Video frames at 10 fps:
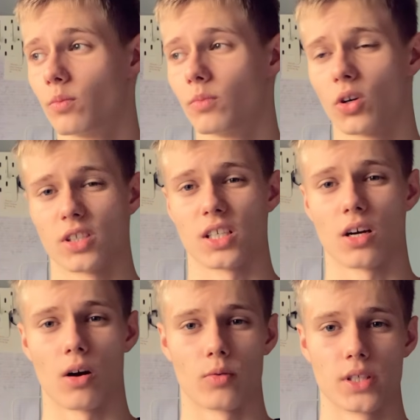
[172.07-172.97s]
honestly
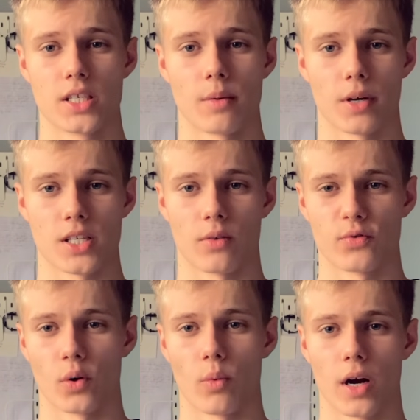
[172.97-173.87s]
can't really see myself
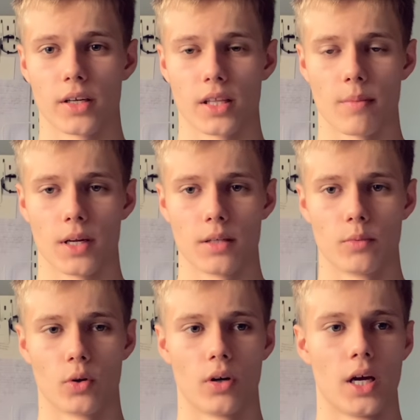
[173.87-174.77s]
not wearing them
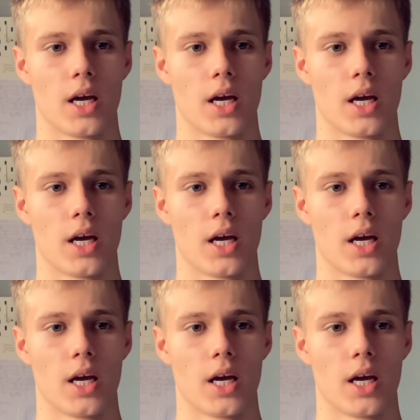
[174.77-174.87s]
anymore,